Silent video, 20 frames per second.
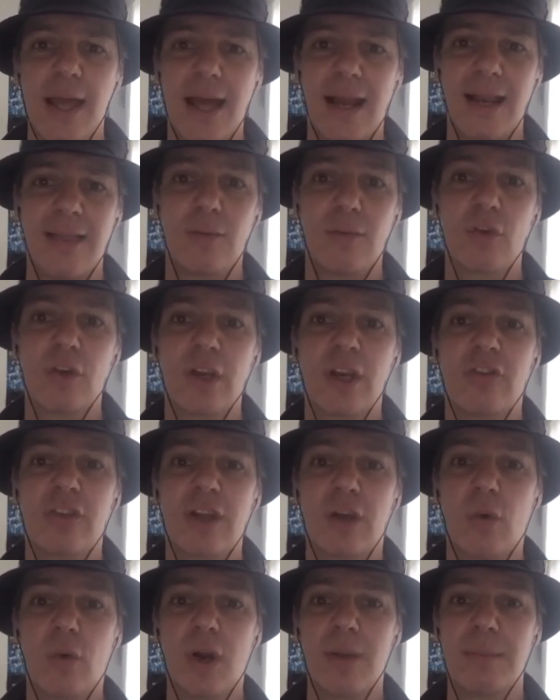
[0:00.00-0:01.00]
And I think we're going to
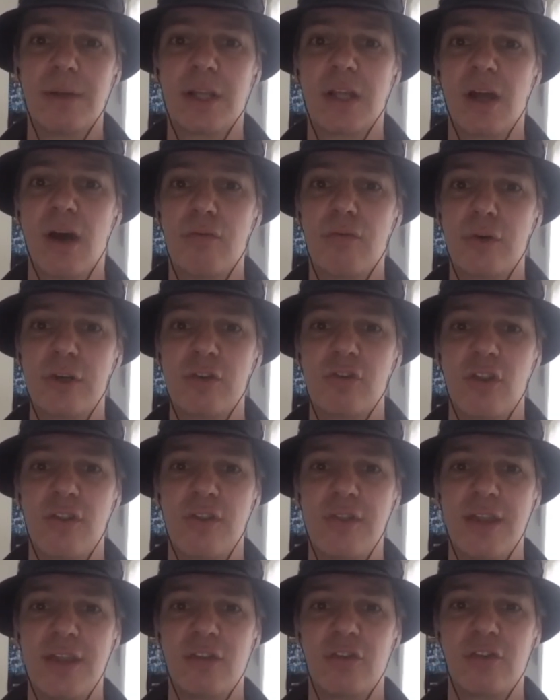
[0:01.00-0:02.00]
see quite a bit of coverage
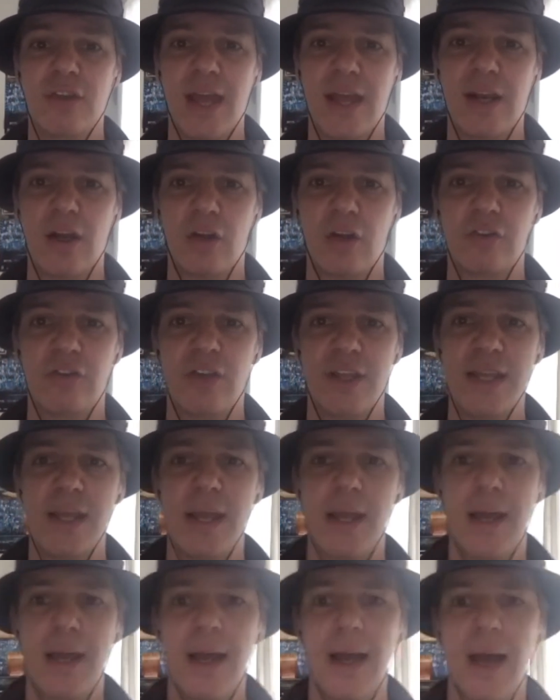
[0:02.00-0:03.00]
this NRC
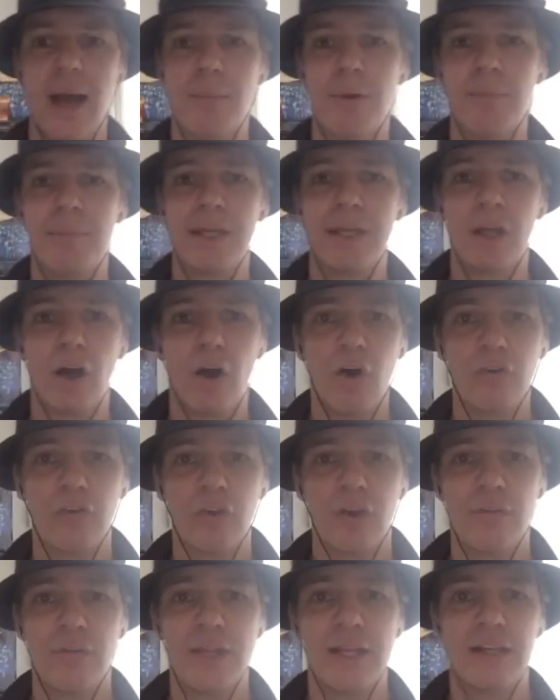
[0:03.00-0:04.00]
because
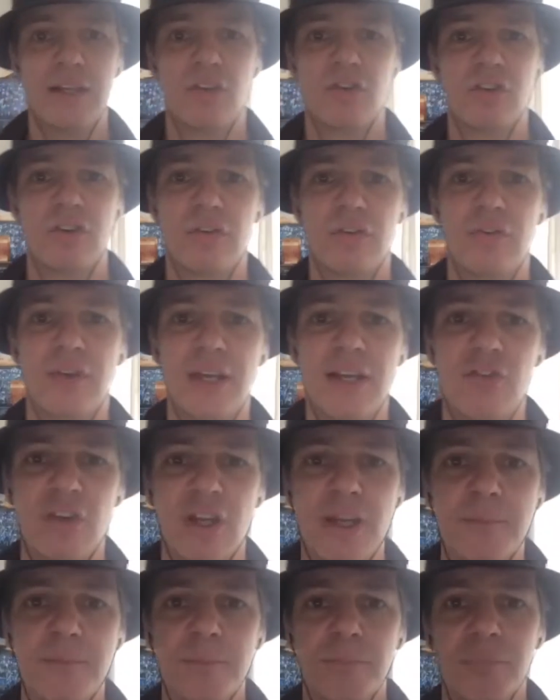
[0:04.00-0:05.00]
of the addition of
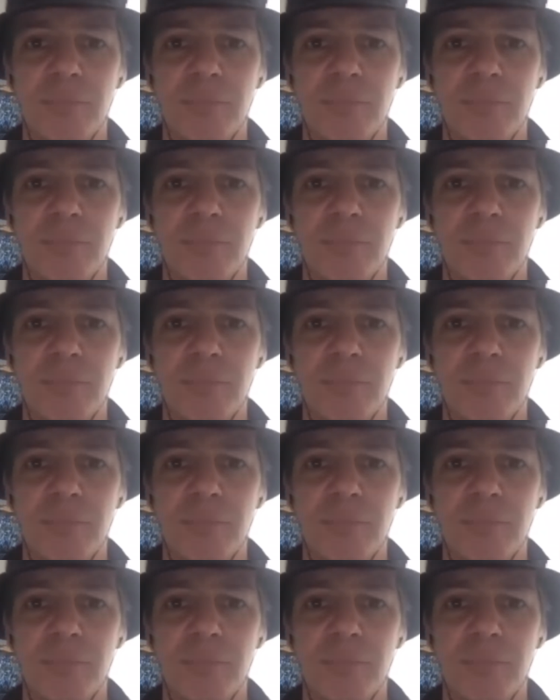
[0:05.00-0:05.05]
Fiji.